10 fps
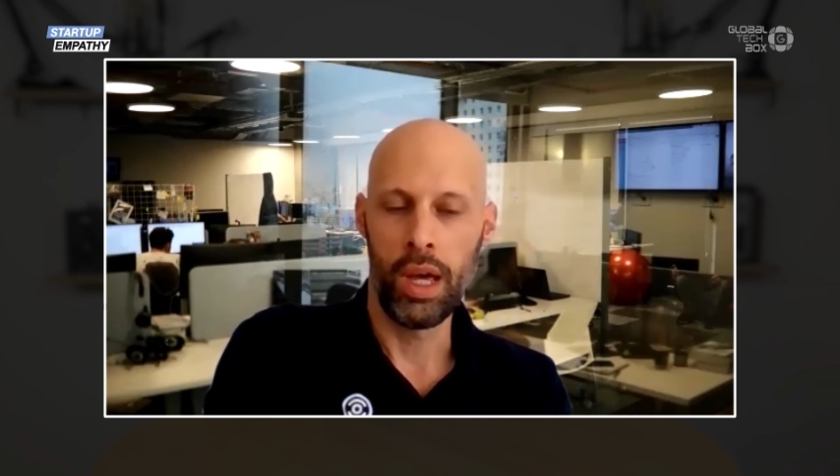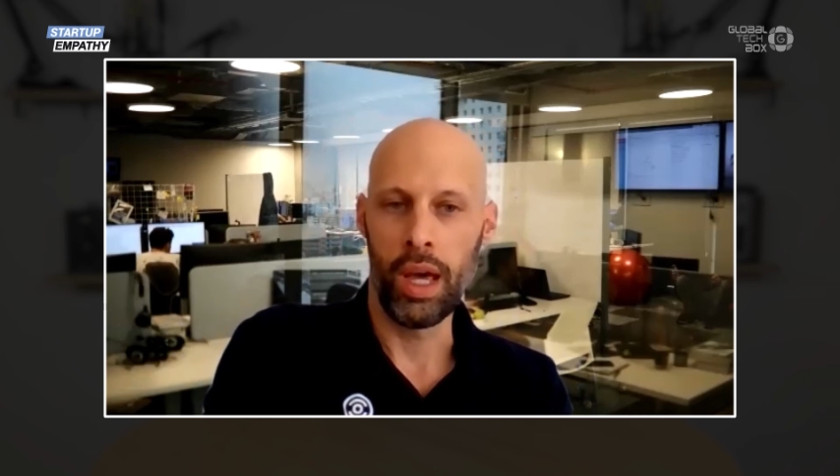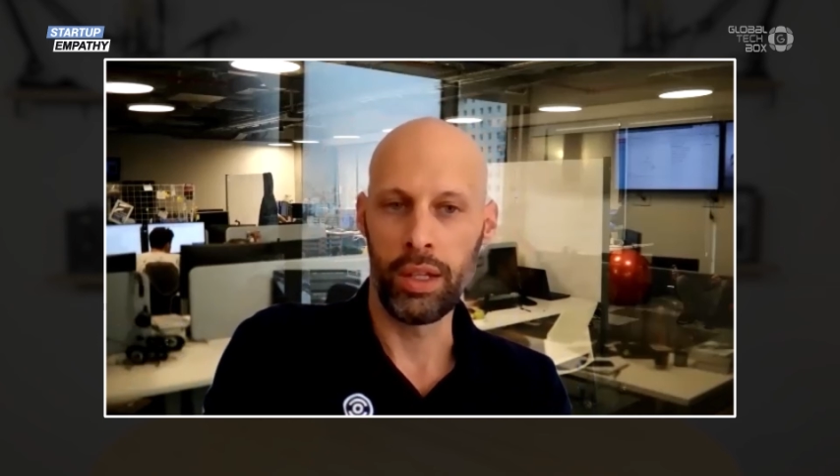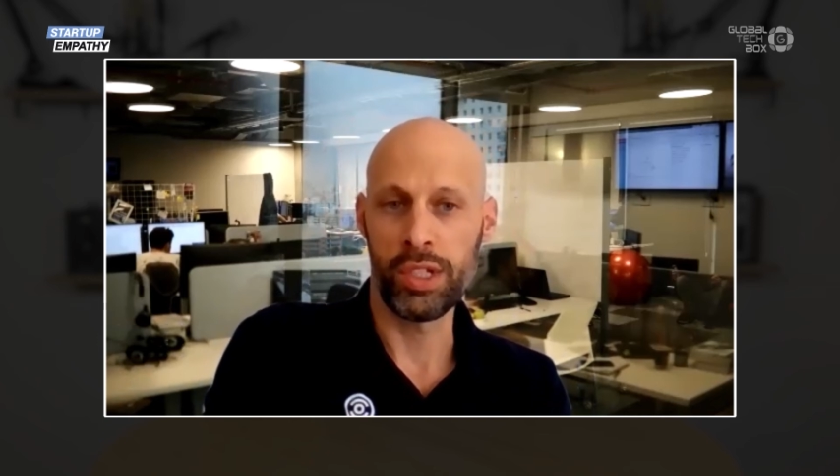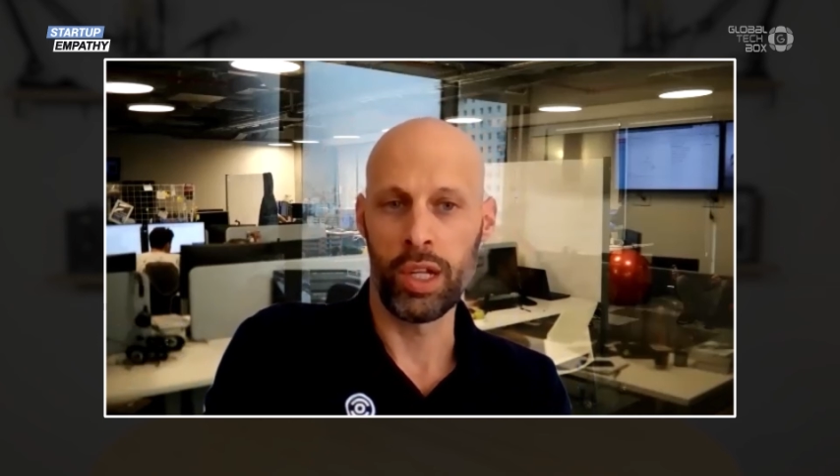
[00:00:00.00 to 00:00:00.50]

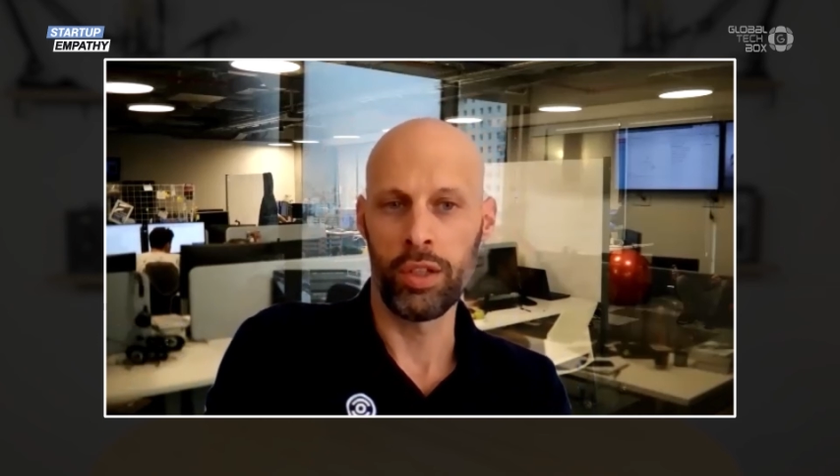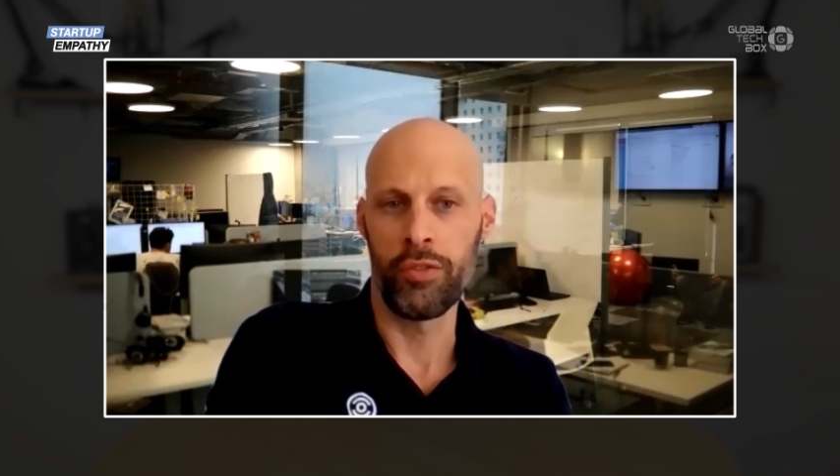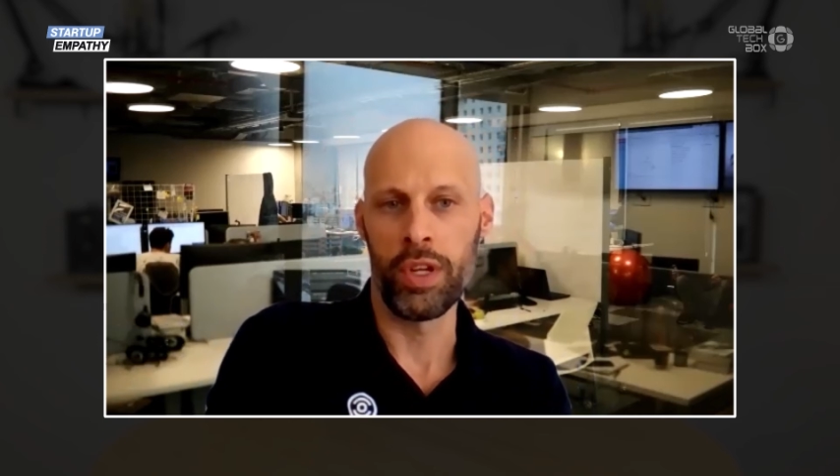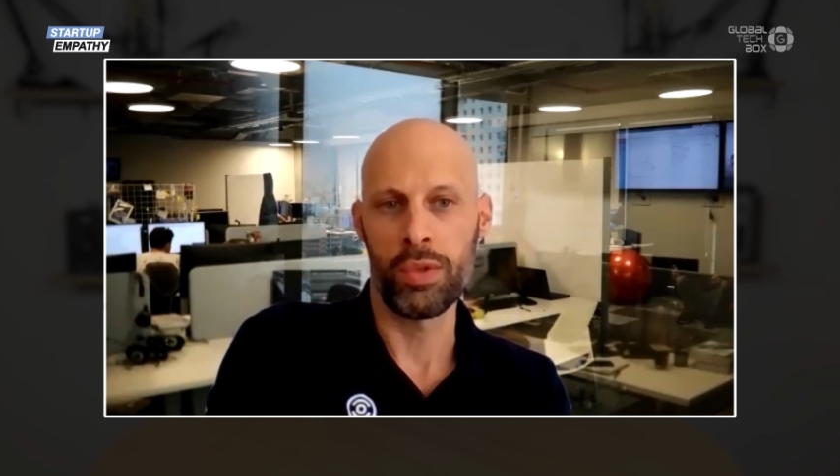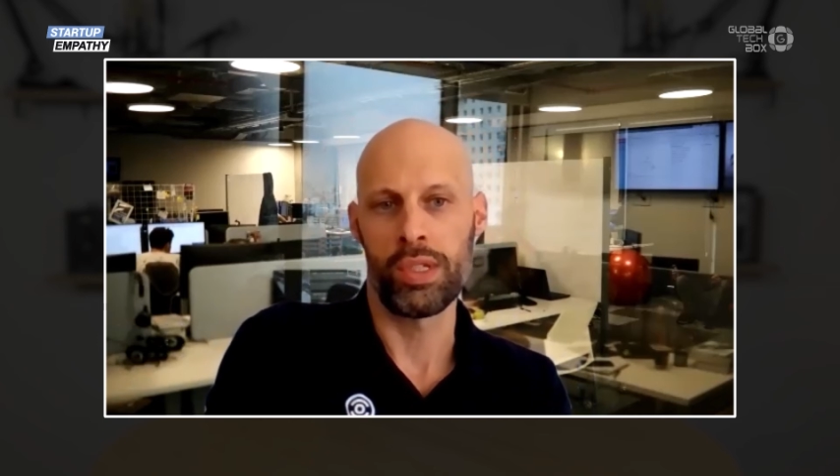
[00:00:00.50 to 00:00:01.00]
And there's a lot of
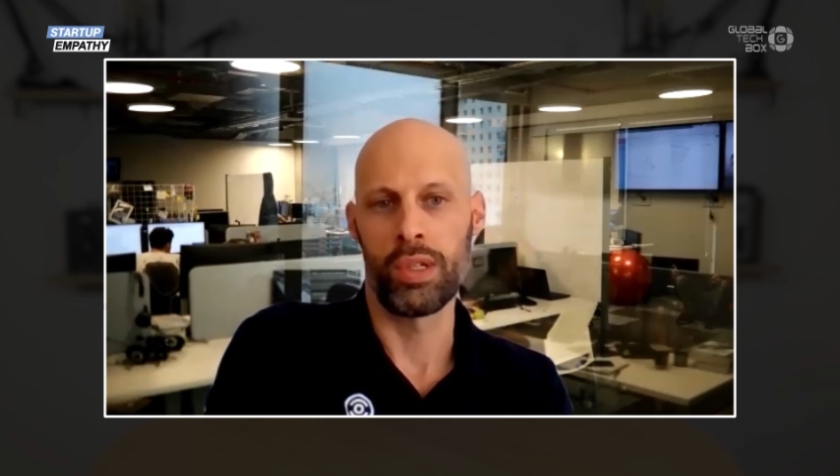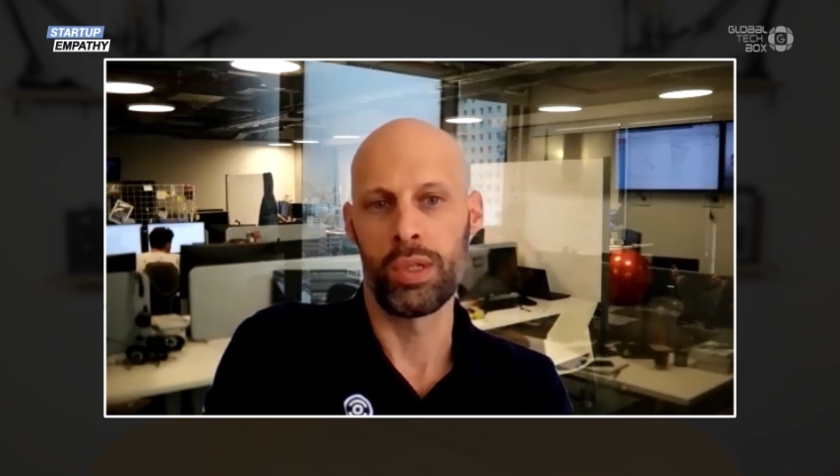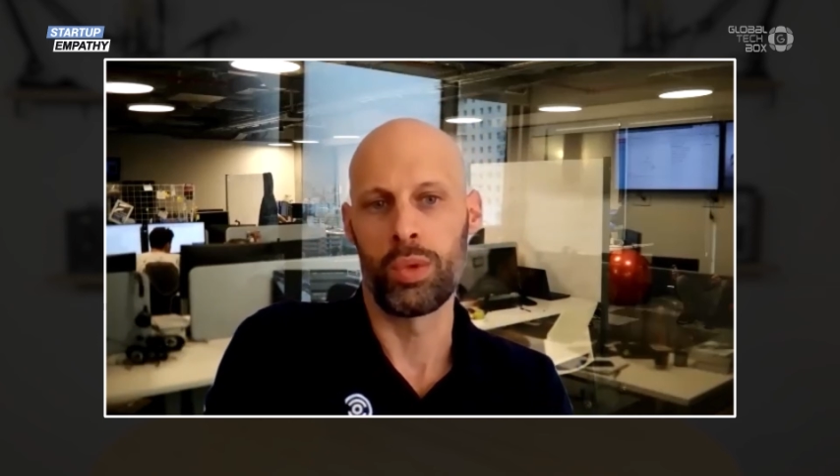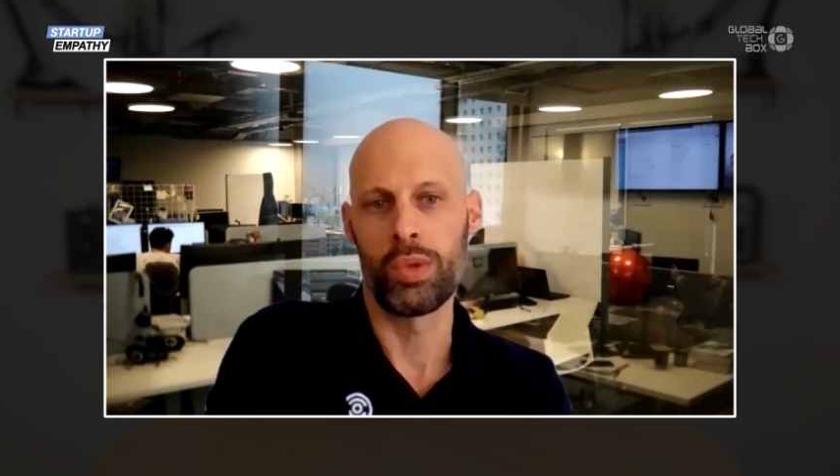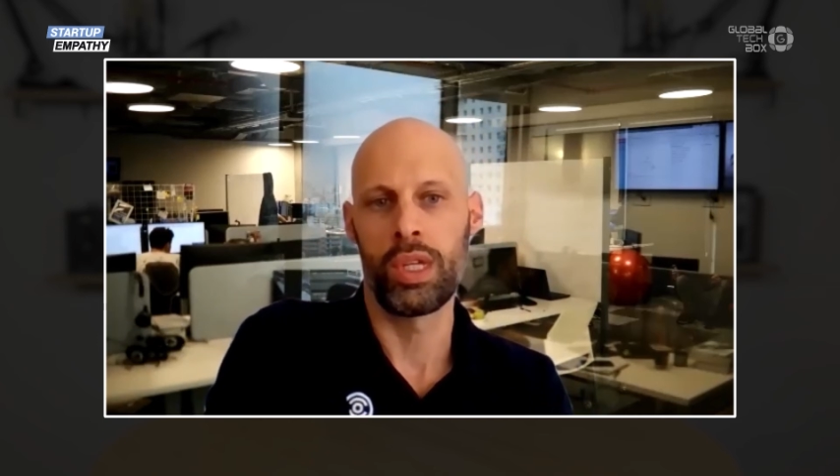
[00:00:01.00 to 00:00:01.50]
interest also
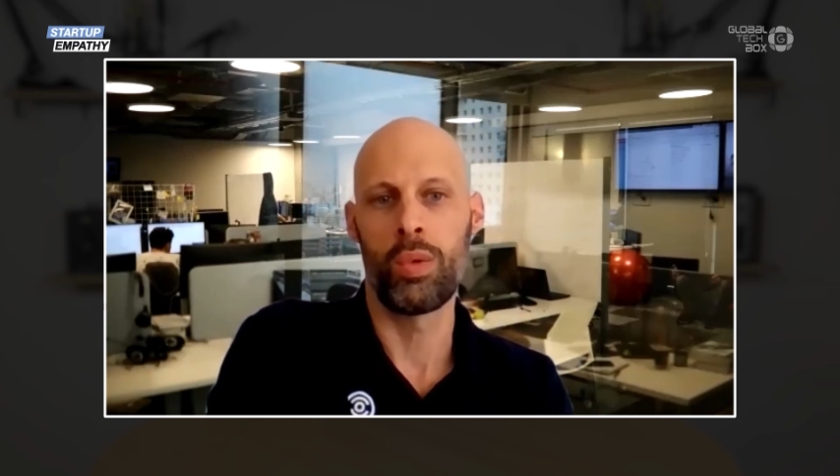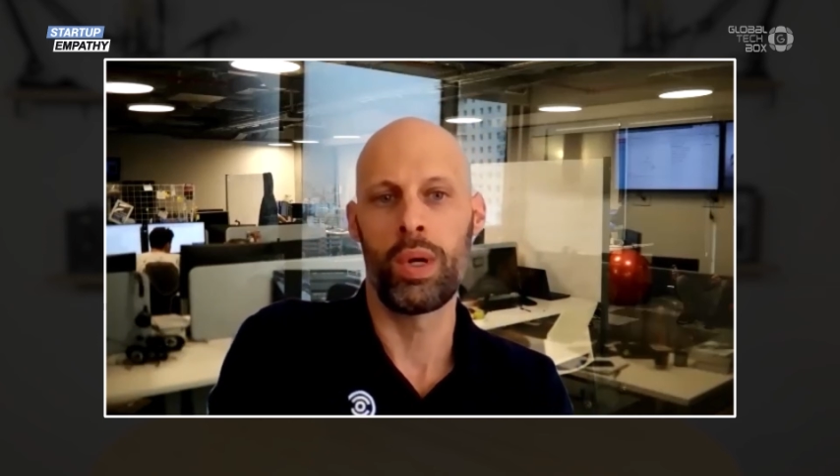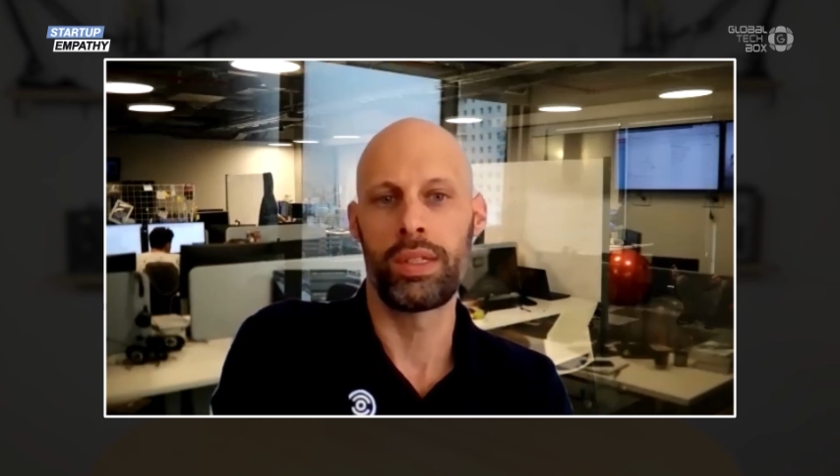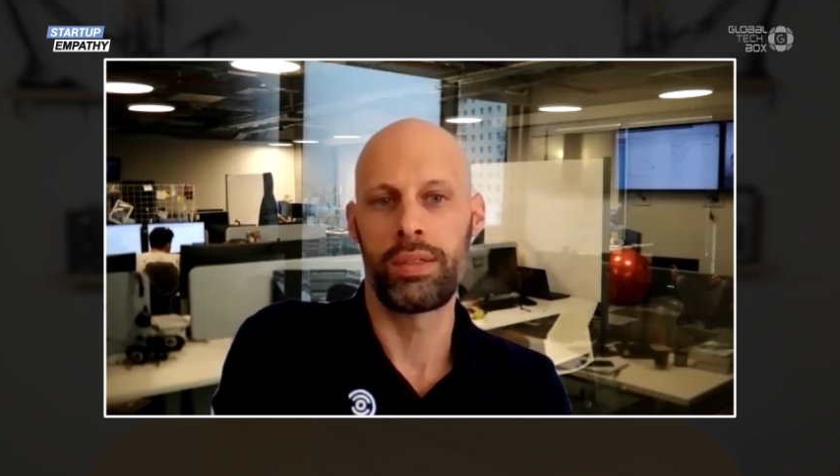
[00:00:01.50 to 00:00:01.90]
to see what